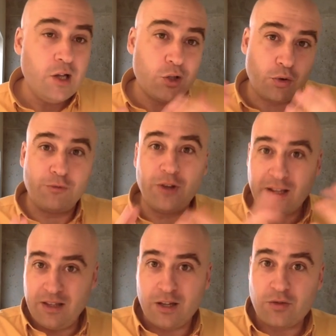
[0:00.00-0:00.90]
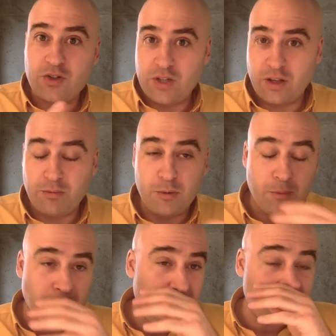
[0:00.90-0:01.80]
to reflect the interests of the other people in
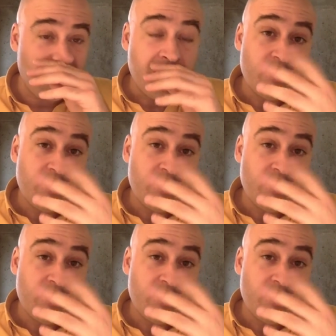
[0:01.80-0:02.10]
my life.